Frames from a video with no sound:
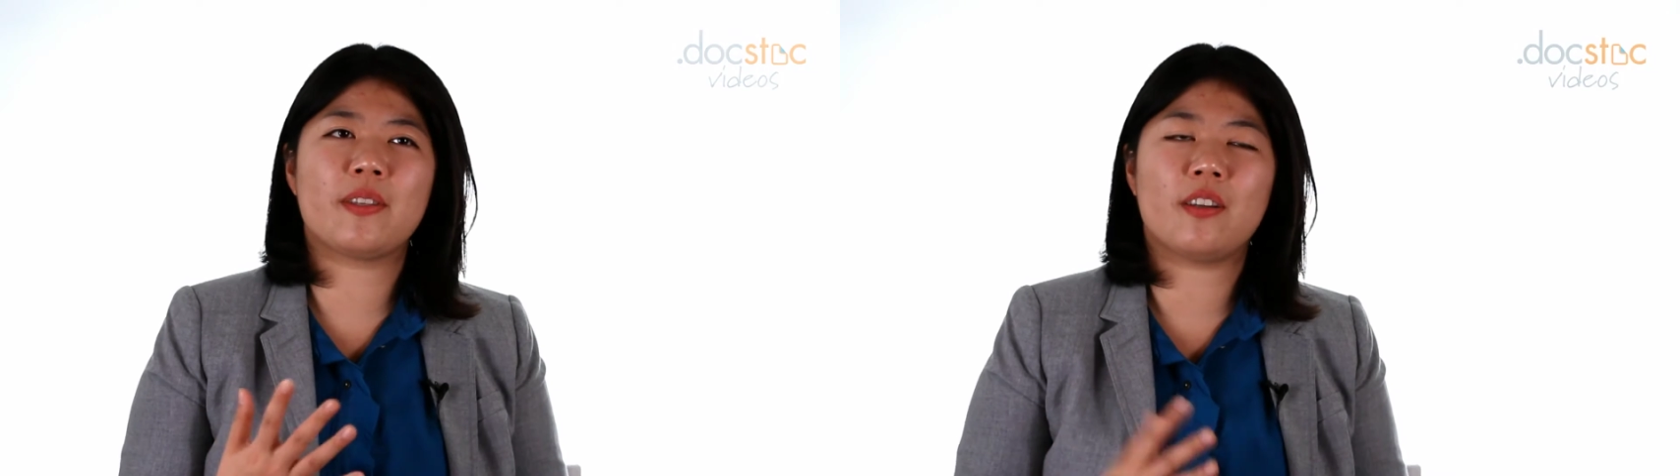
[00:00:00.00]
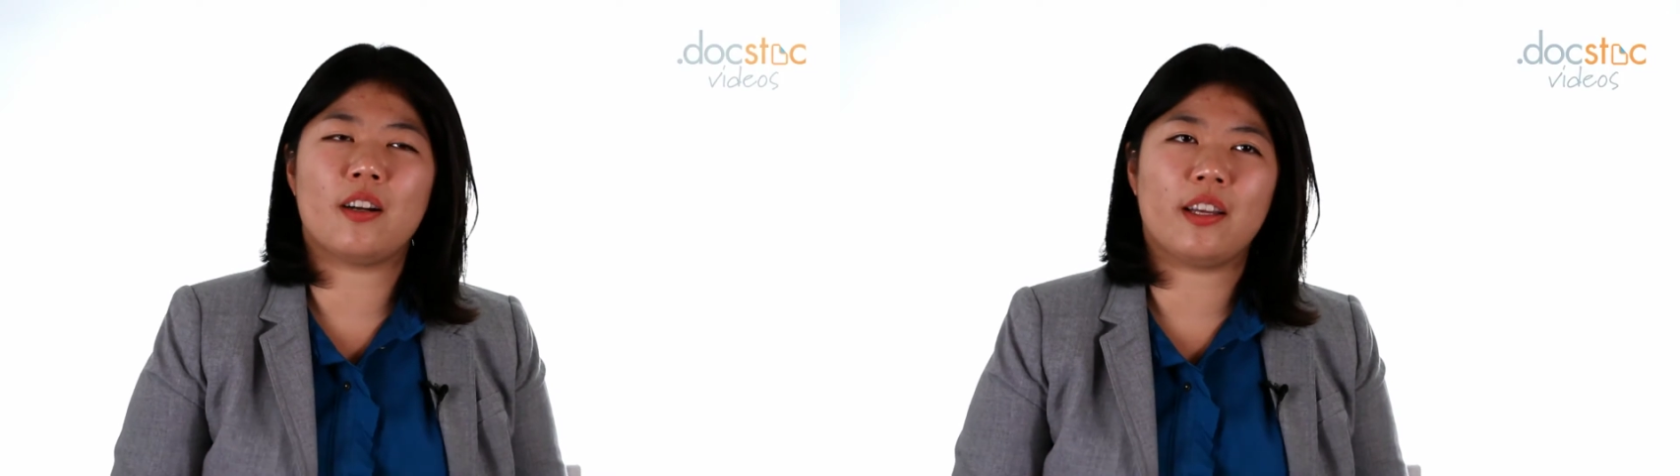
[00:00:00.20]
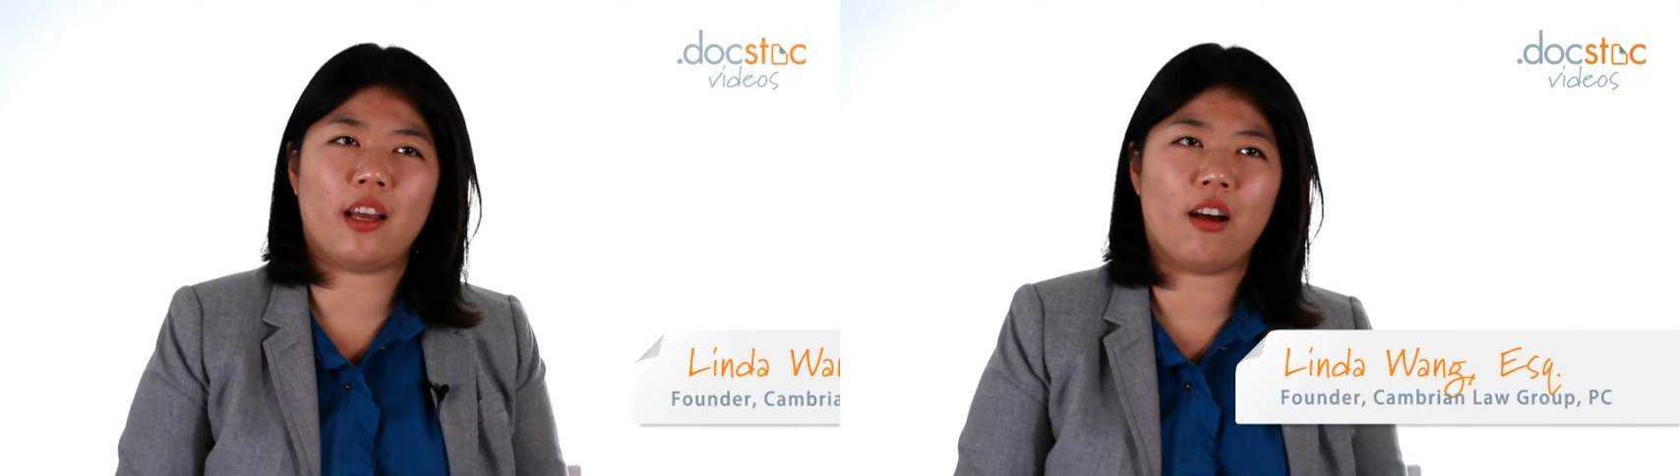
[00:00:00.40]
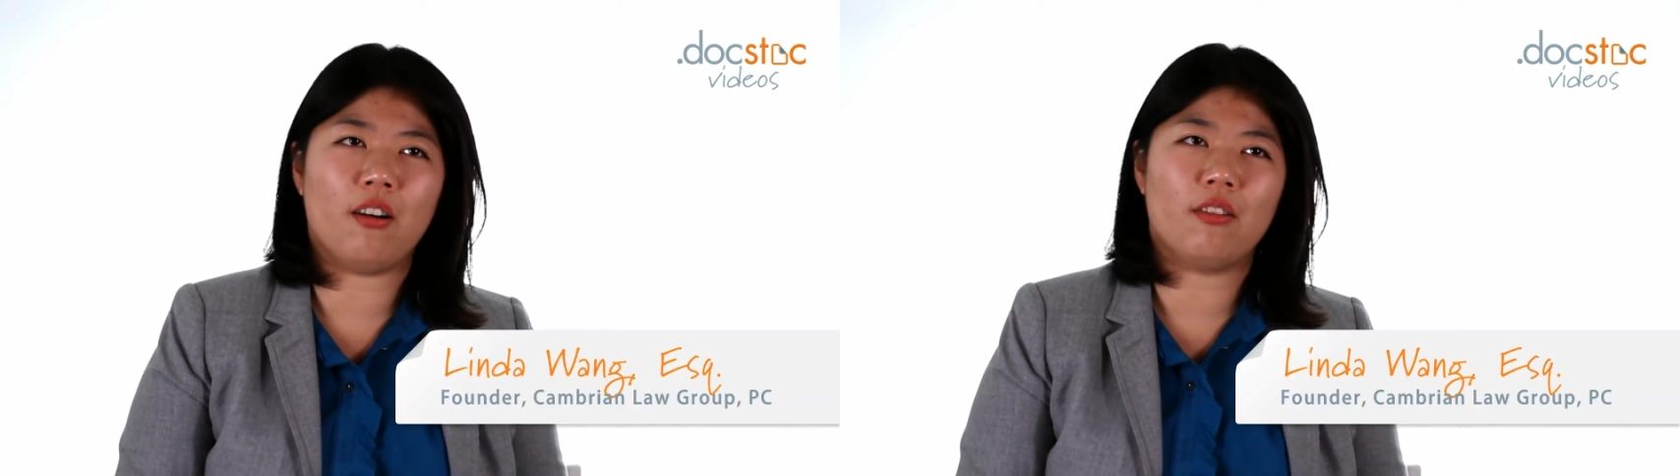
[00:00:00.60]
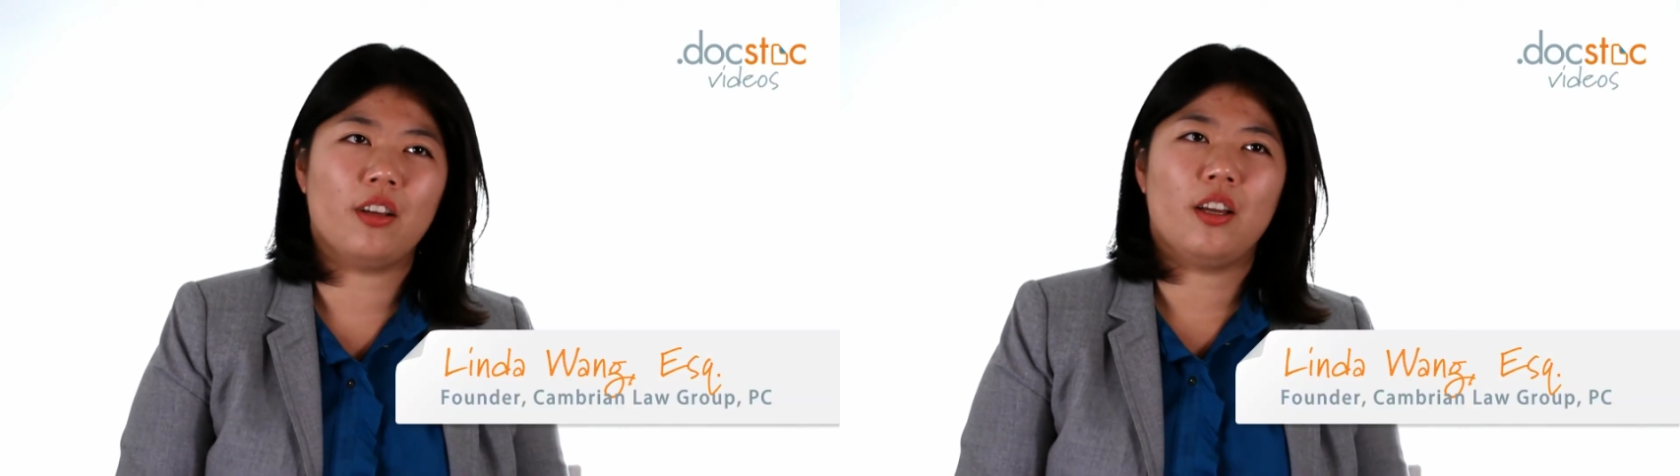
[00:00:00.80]
is starting
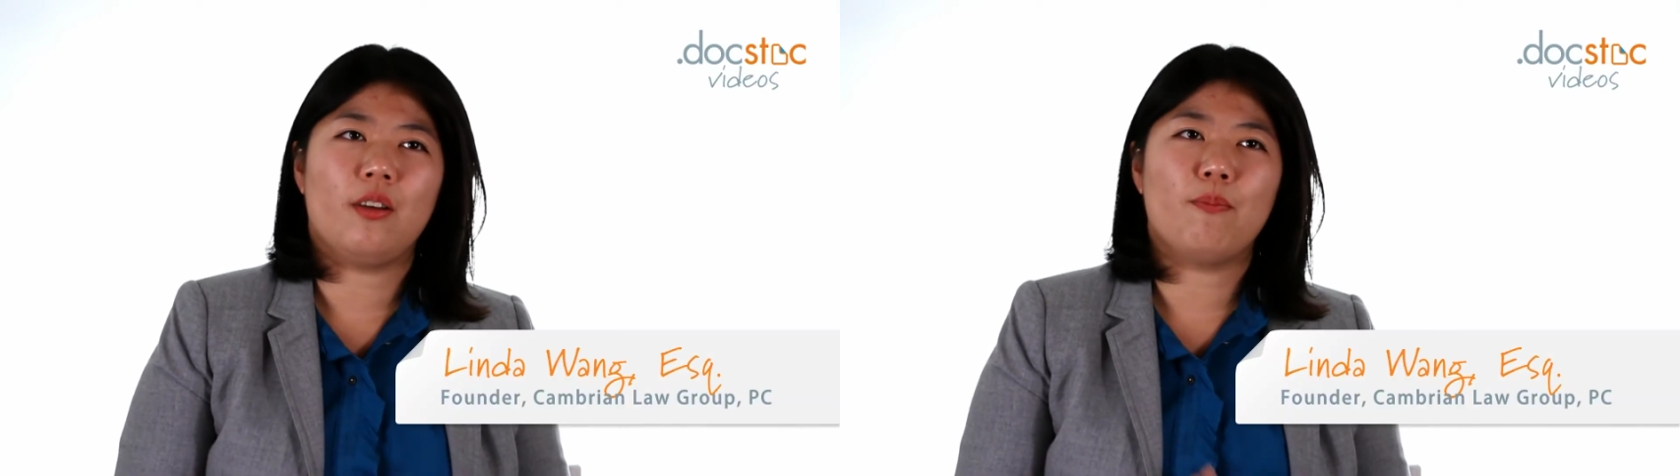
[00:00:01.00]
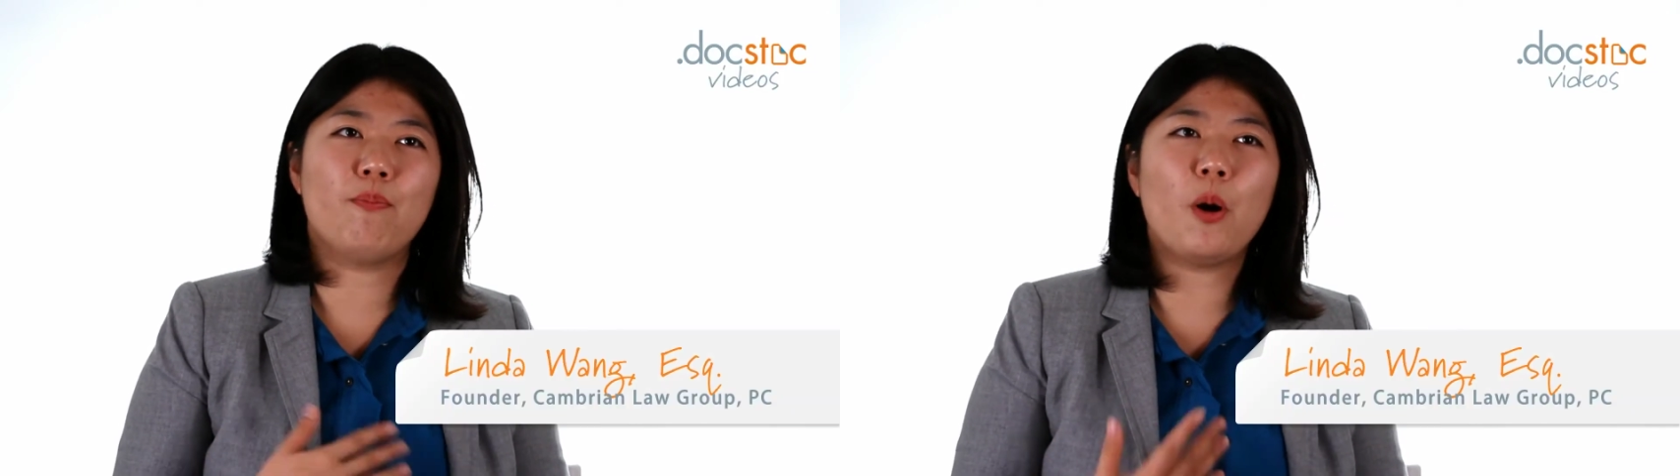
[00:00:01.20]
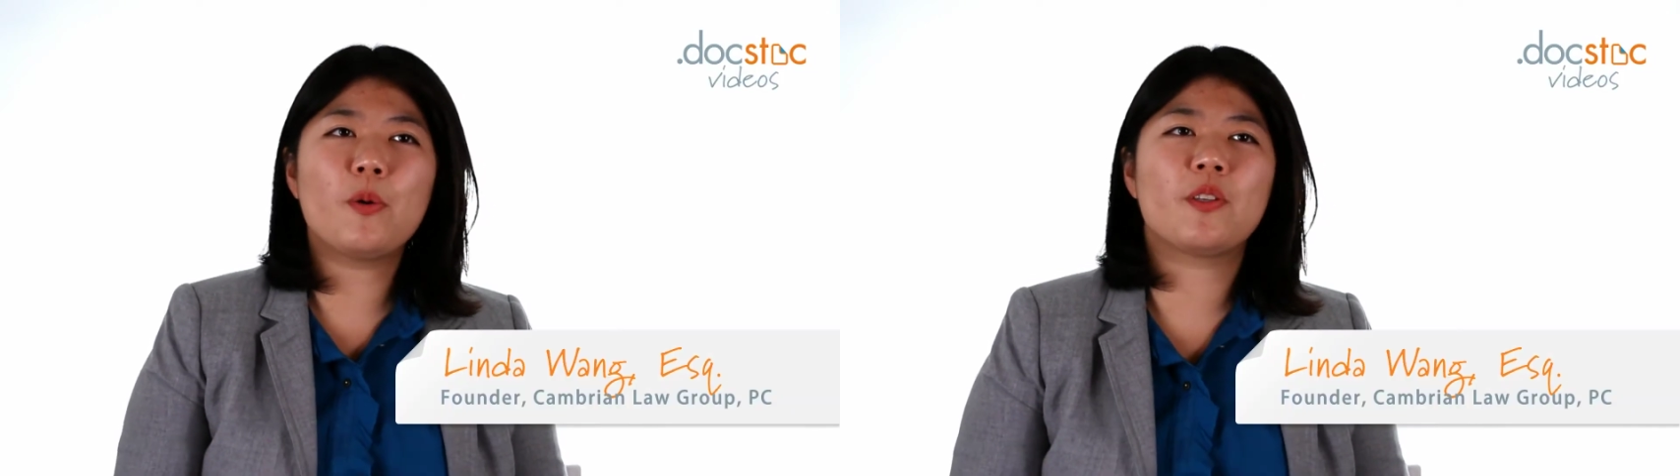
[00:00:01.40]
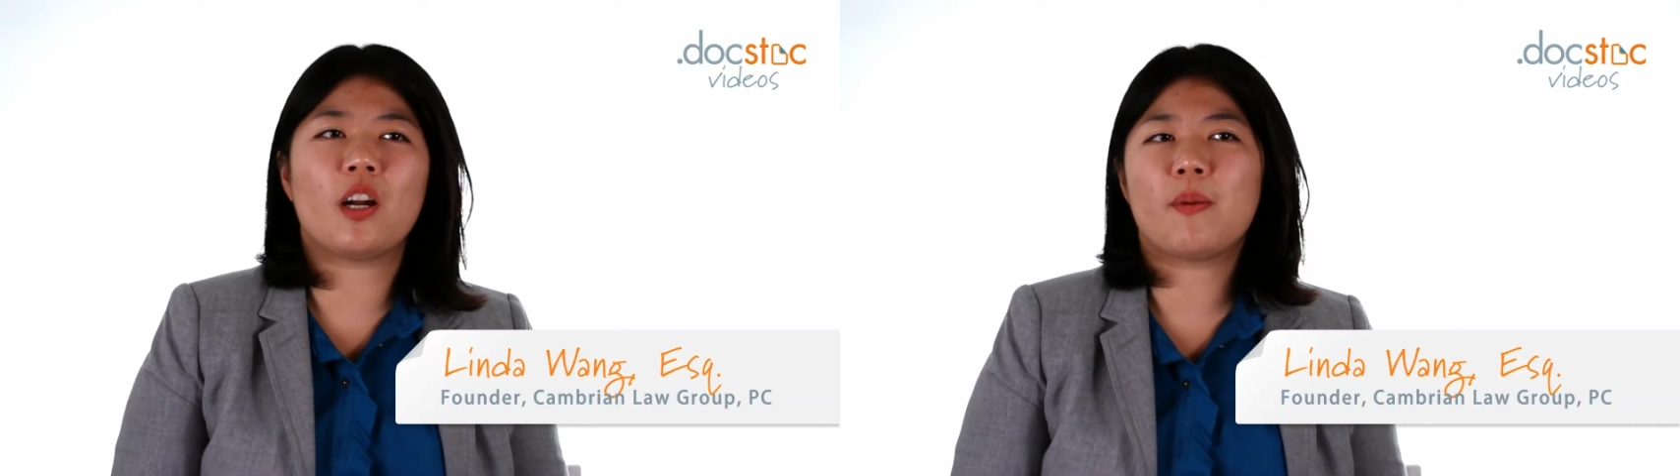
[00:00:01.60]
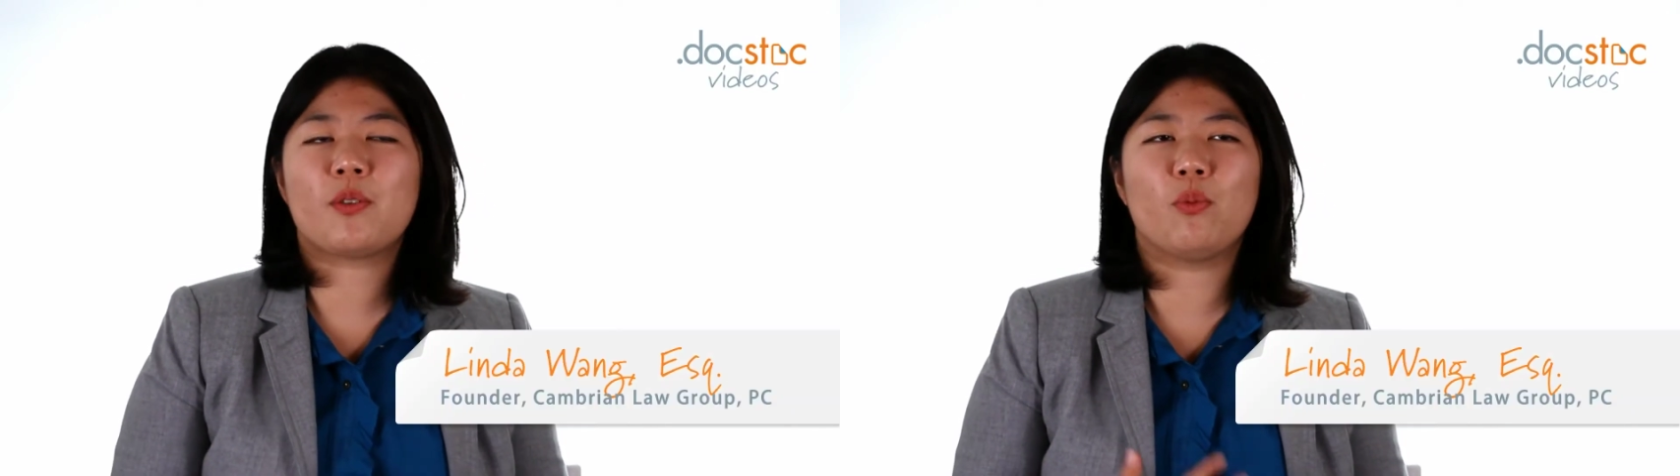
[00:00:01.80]
out, most
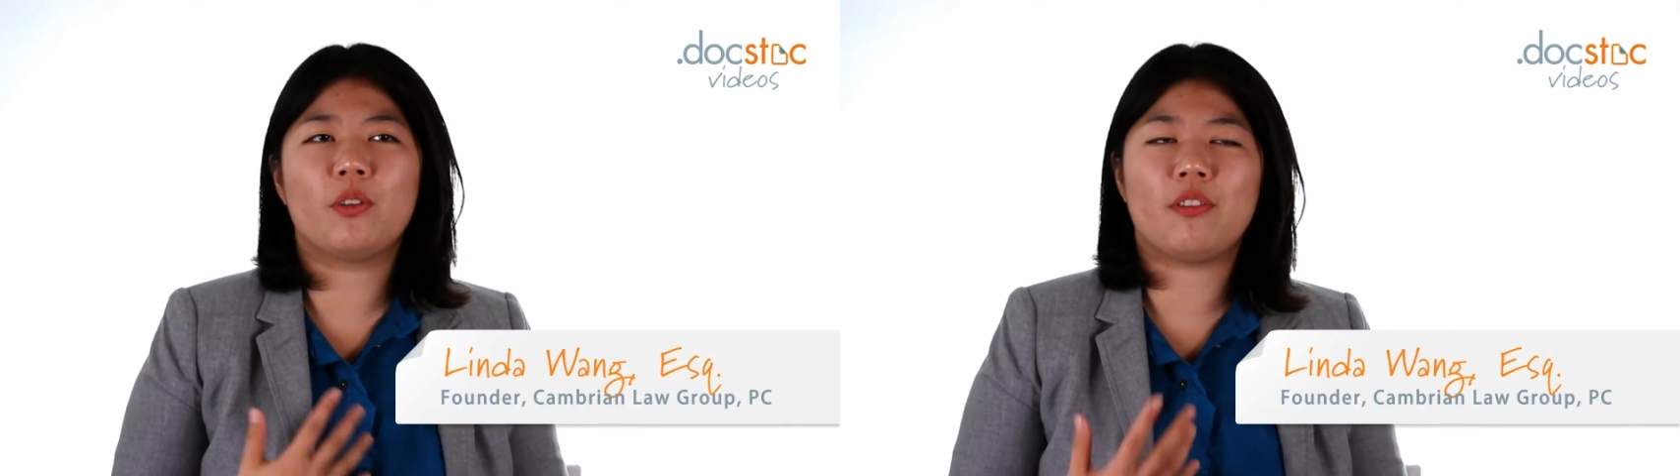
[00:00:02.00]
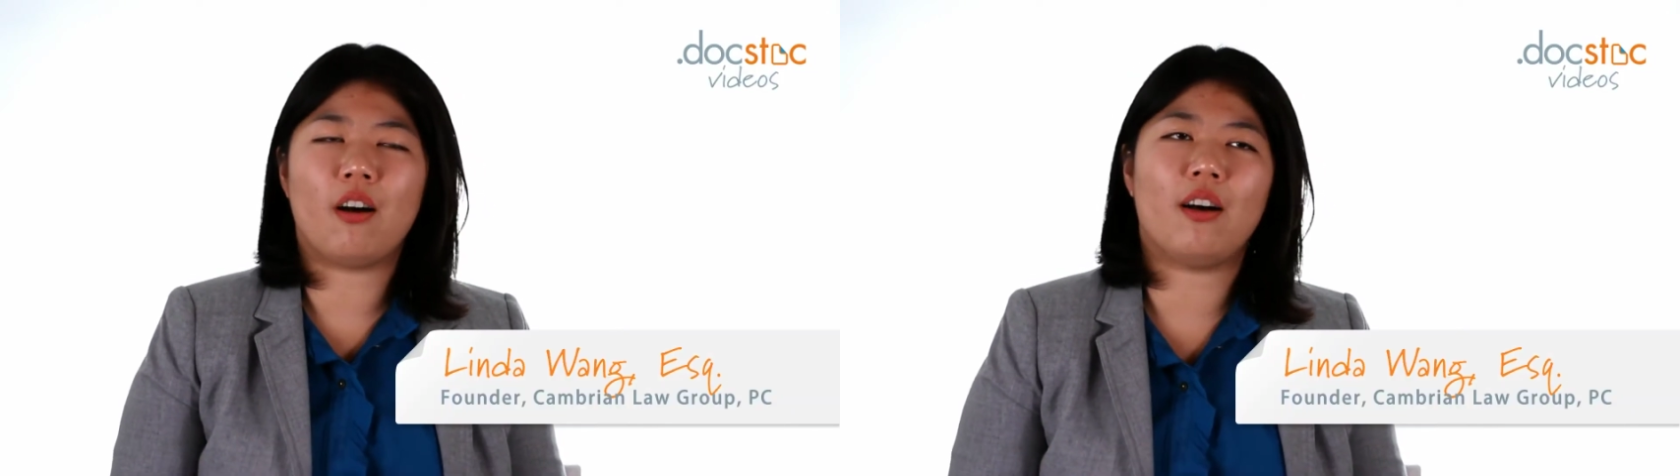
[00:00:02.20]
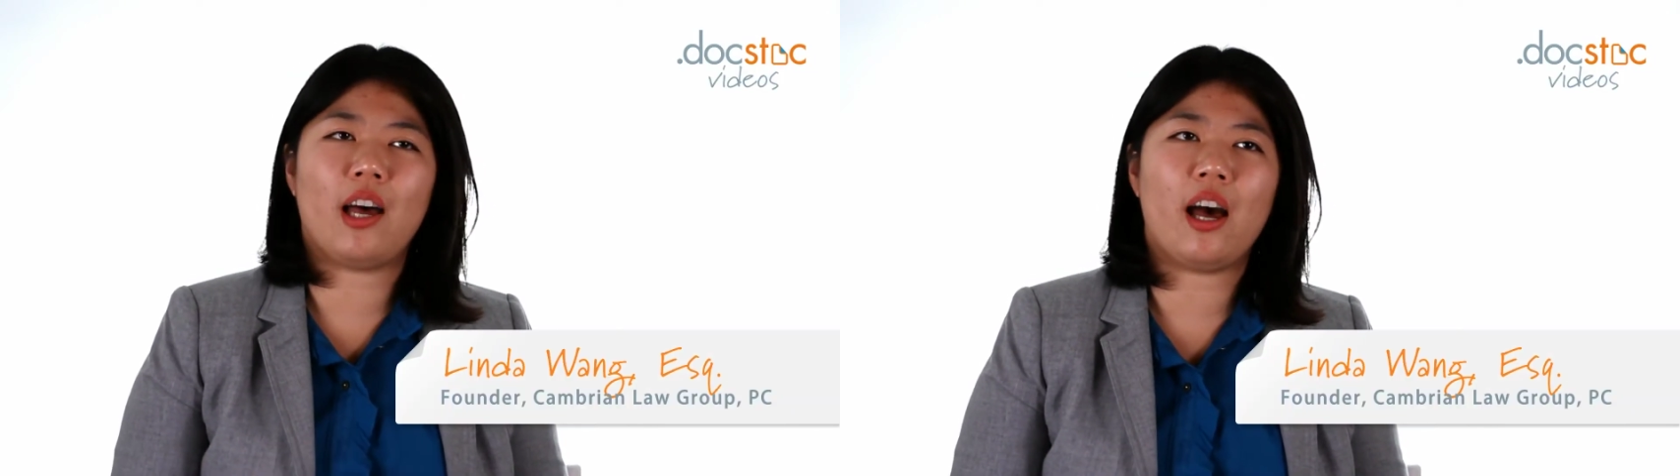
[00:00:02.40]
startups will not